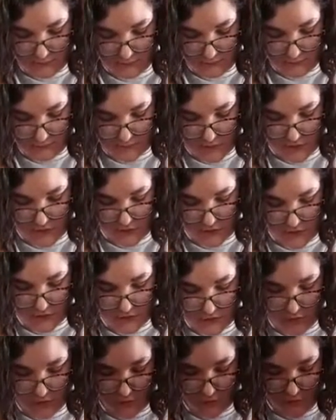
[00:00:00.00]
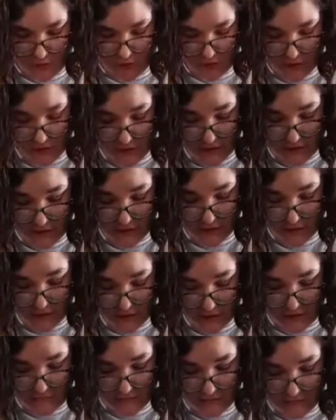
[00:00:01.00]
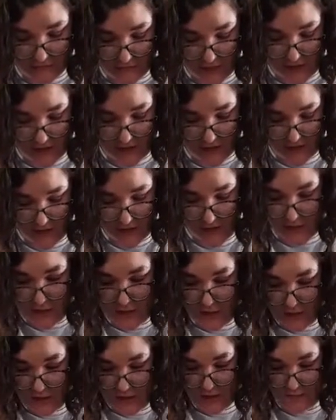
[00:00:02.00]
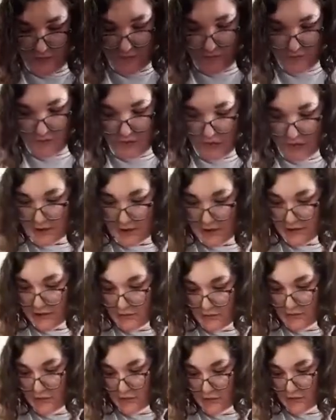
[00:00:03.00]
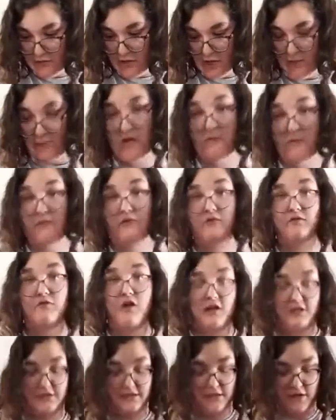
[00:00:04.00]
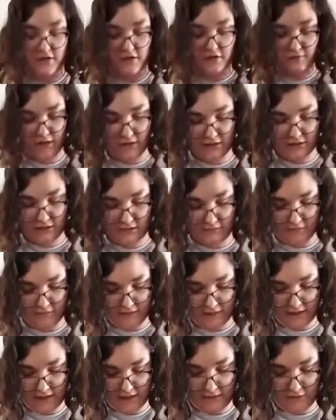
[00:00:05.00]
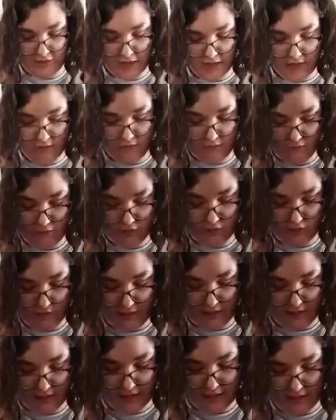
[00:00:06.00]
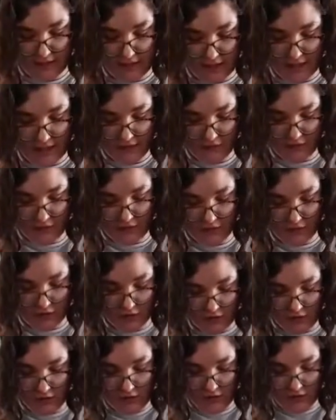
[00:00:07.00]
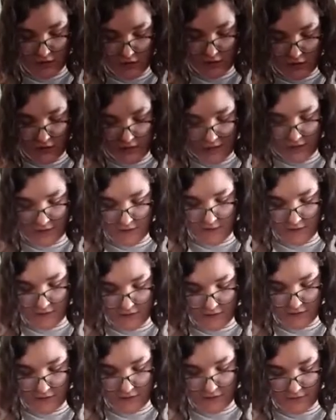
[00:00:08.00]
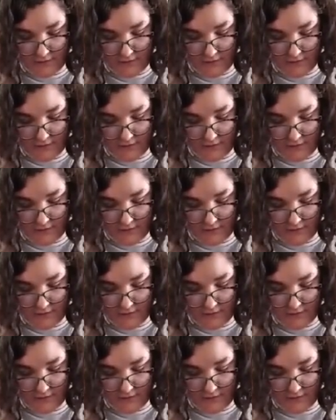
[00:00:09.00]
So you can do the whole water cycle. You can even paint different rocks. So you could grab a couple of rocks that are relatively the same shape and you can make a snake or caterpillar.